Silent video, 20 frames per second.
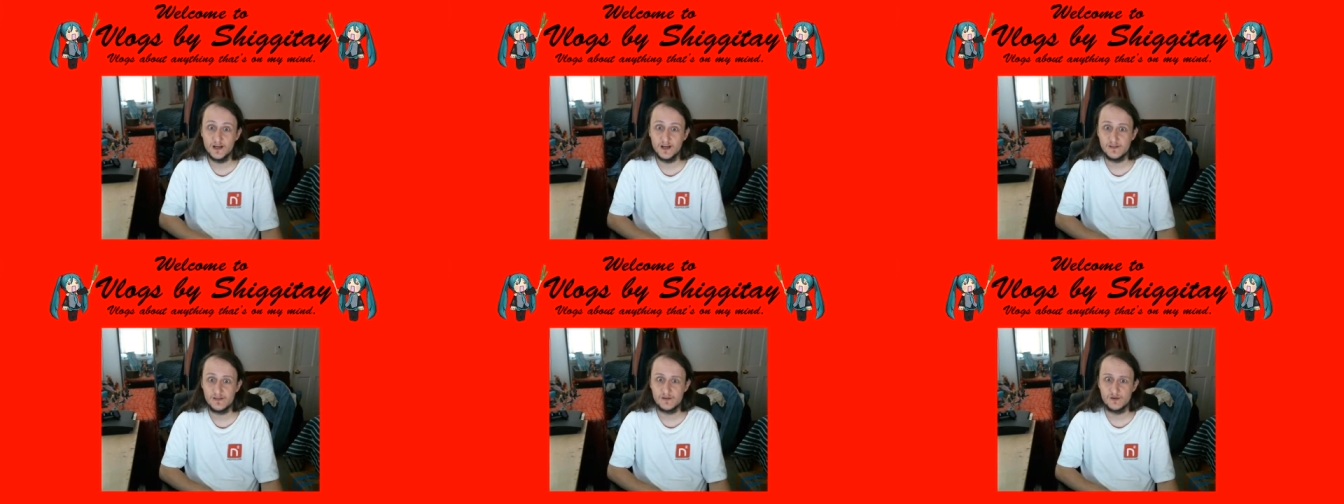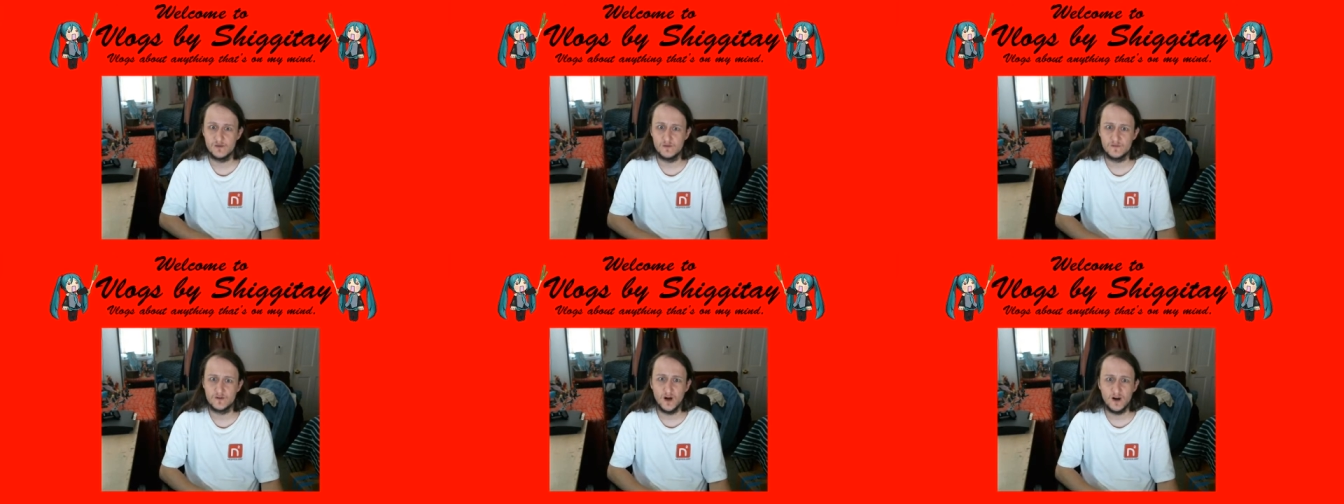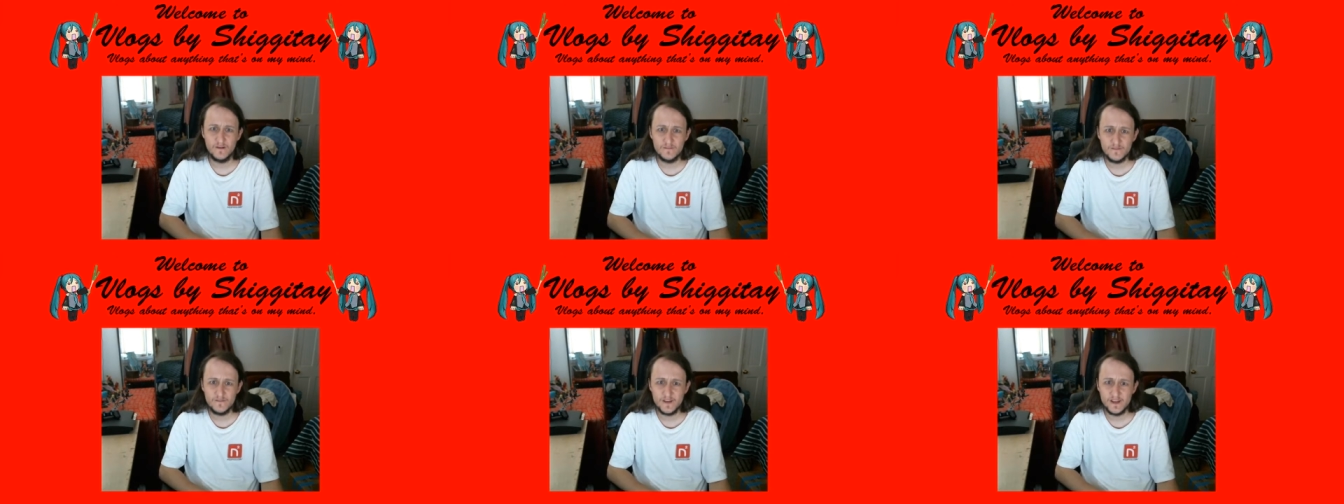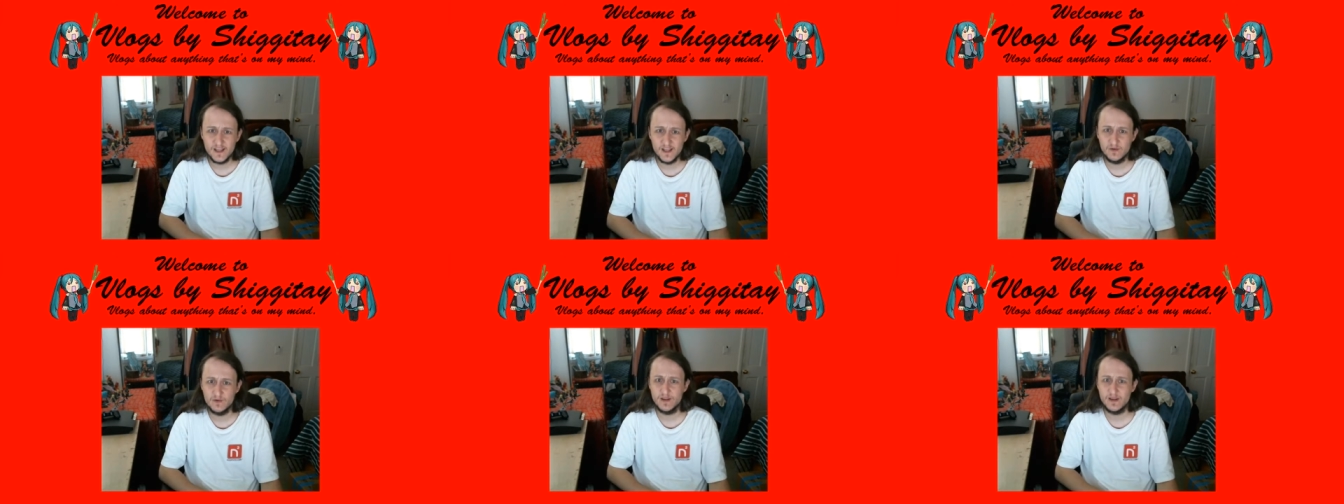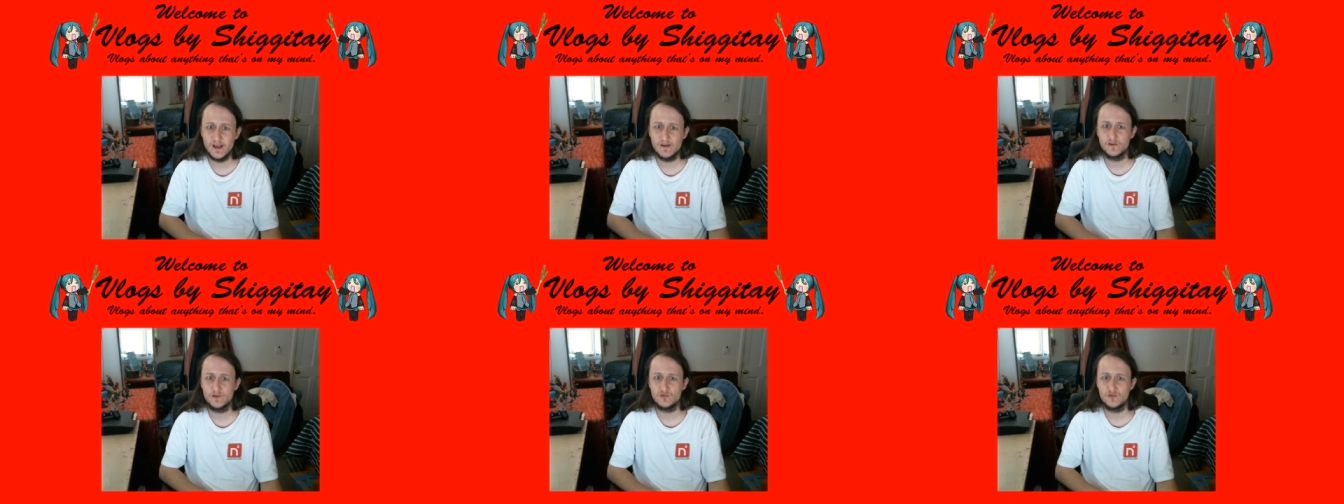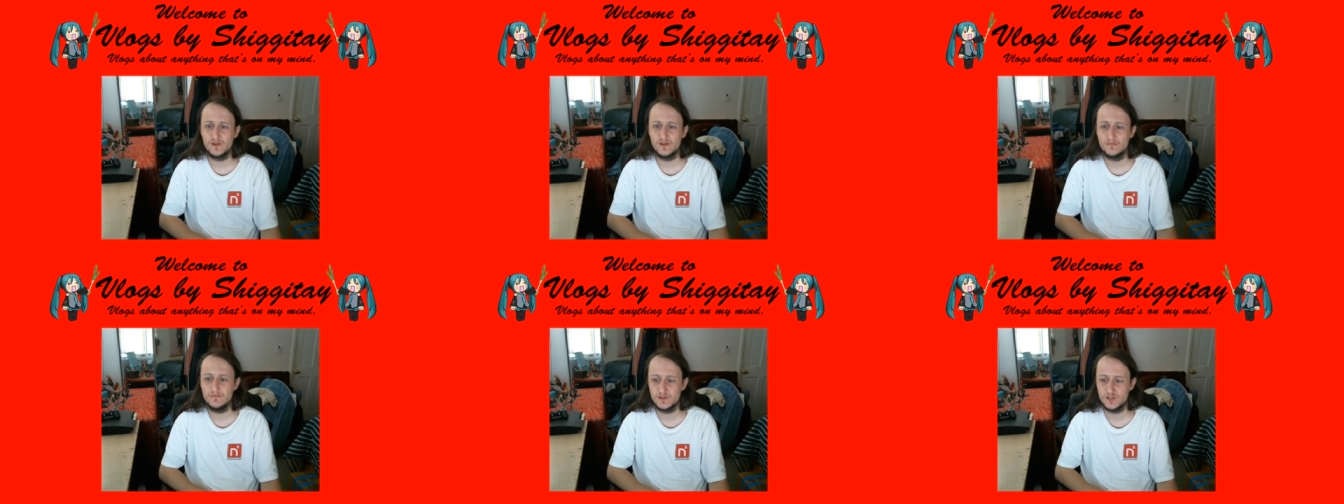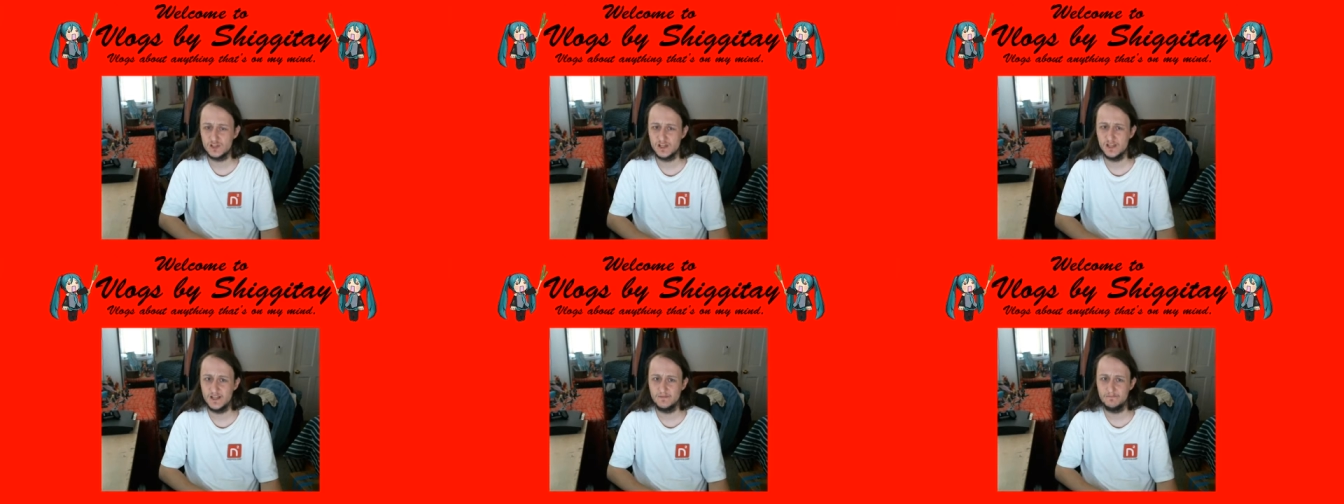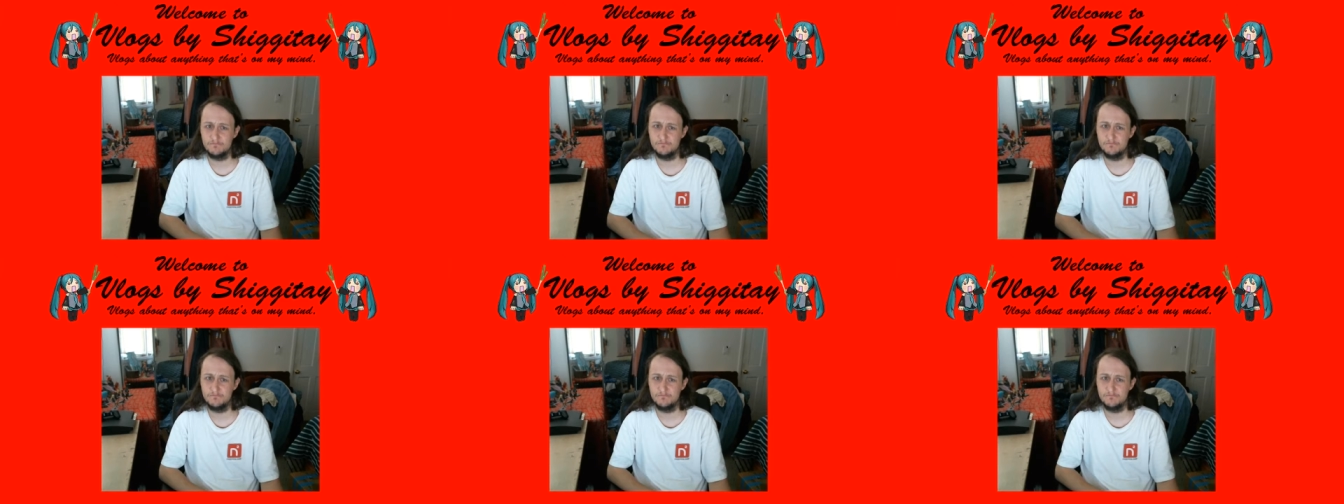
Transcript: serve coffee and we have a cream machine.